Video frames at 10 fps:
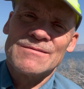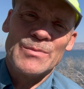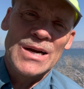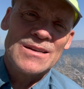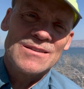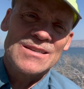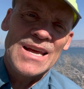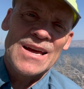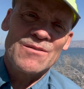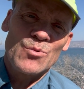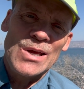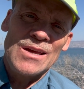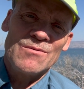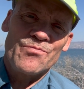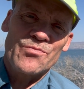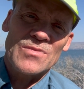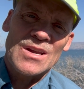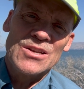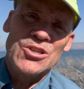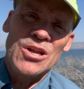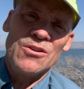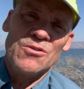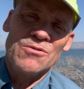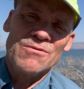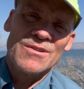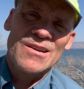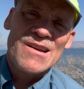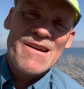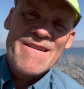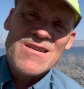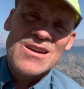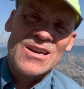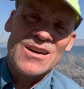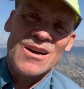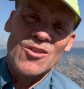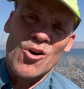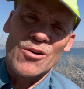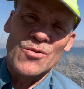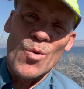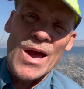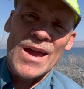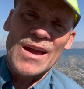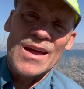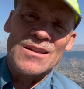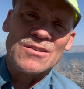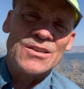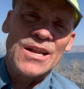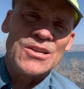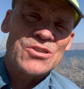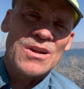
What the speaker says: but yet we continue along the way and teach